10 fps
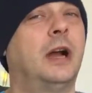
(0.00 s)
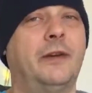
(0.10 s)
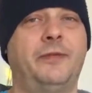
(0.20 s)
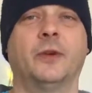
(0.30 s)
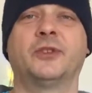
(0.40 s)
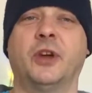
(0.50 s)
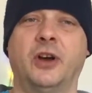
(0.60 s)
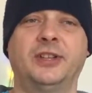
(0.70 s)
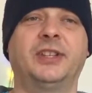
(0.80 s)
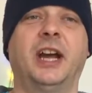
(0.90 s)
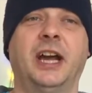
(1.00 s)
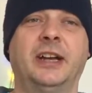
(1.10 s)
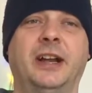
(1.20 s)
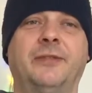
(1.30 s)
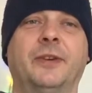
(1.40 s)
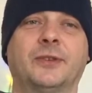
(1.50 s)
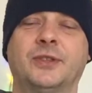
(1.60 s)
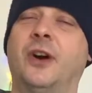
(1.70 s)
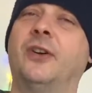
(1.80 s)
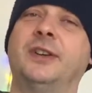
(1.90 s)
That feels nice now, that
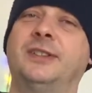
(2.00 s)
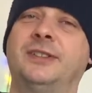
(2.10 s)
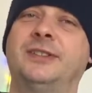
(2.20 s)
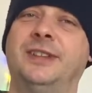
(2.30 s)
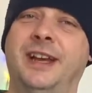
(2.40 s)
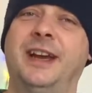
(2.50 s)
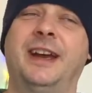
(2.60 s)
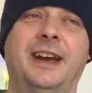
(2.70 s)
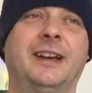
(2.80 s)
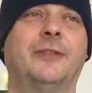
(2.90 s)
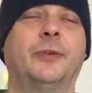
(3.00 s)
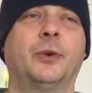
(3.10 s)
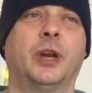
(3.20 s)
feels nice. Yeah, I feel